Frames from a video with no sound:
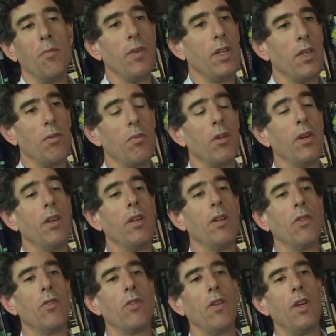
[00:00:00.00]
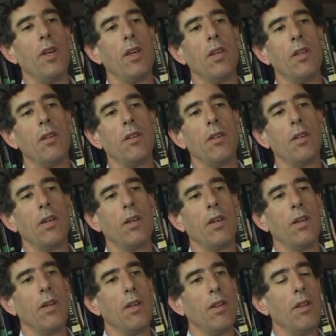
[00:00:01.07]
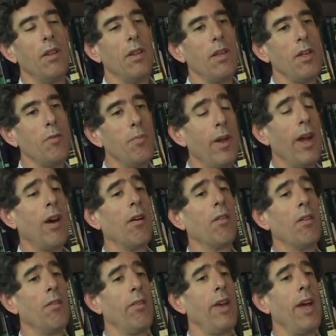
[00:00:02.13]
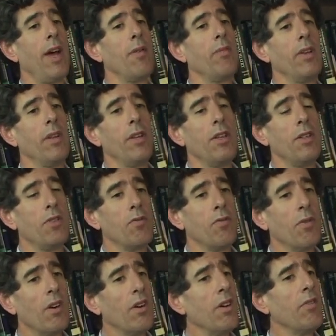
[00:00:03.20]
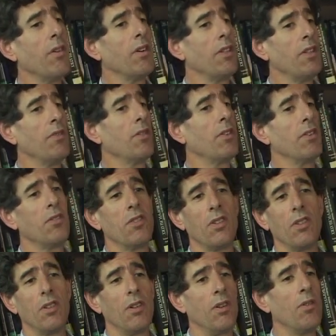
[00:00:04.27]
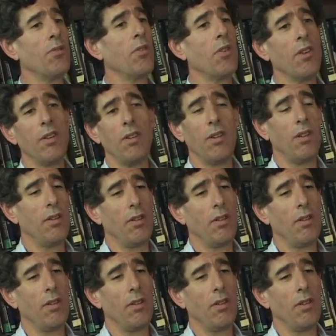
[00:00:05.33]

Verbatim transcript: in many ways, and uh, the power of habit is very, very difficult to overestimate.